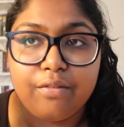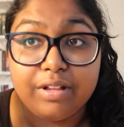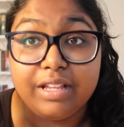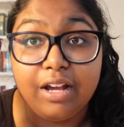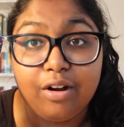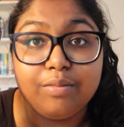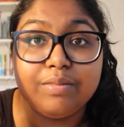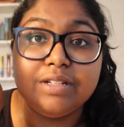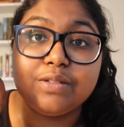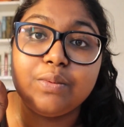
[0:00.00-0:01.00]
I really
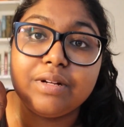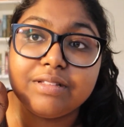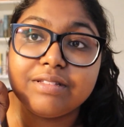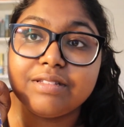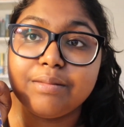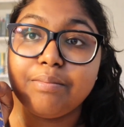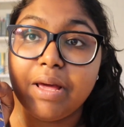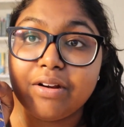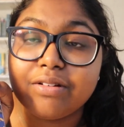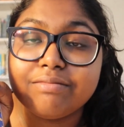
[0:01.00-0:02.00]
hope this one's
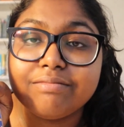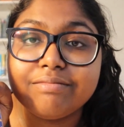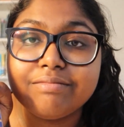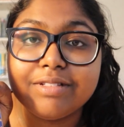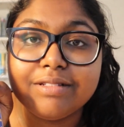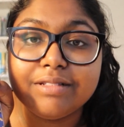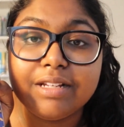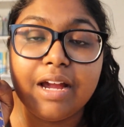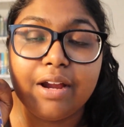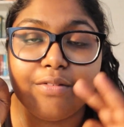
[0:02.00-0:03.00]
better.
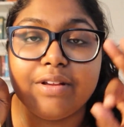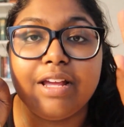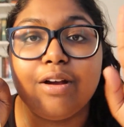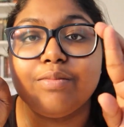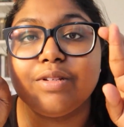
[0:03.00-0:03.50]
I really hope